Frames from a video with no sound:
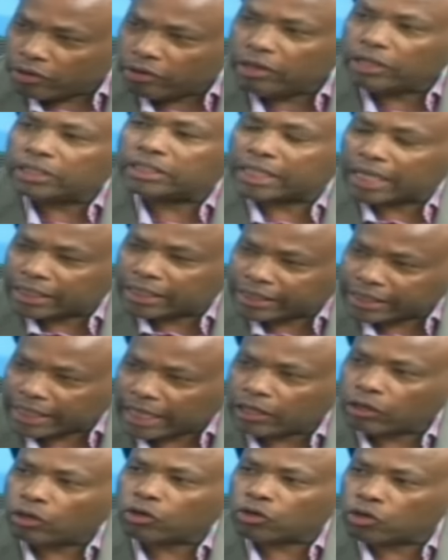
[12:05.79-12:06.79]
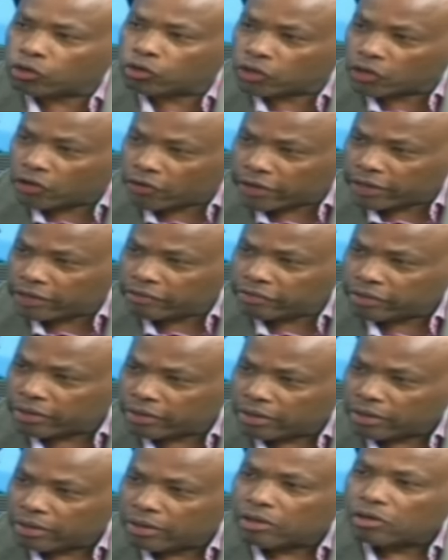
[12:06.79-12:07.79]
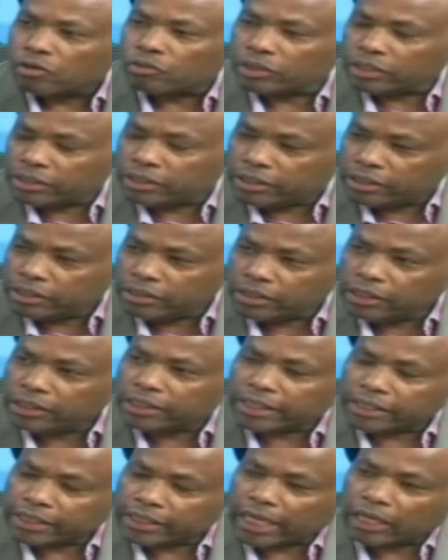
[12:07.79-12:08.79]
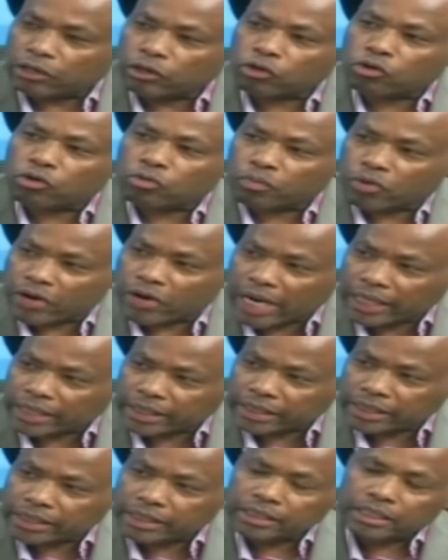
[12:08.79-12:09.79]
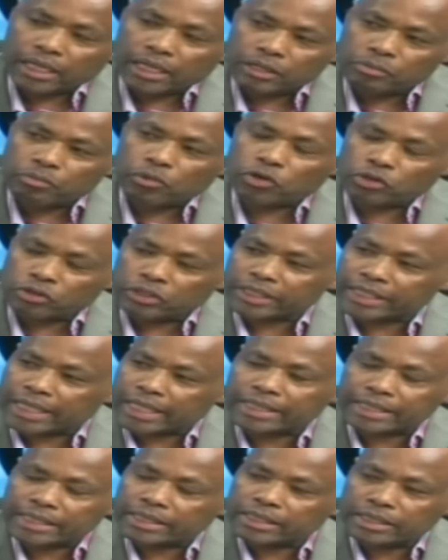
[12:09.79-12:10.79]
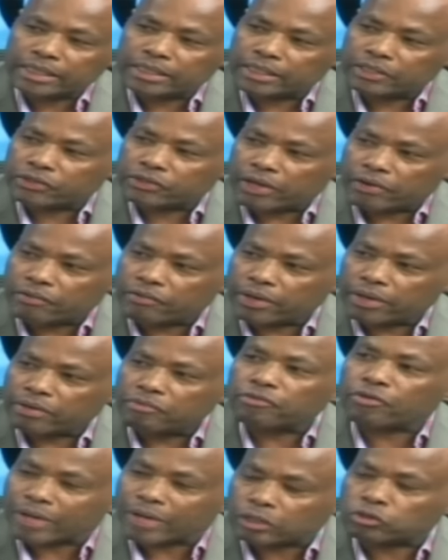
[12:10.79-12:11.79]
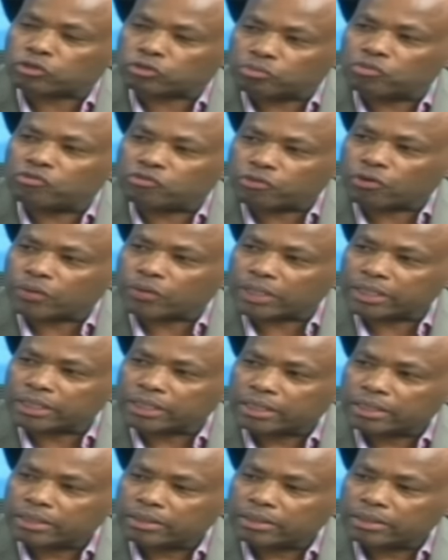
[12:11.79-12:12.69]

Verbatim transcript: We need a dialogue on greed we need a dialogue on morality and moral decadence in this country for yes. us to move forward.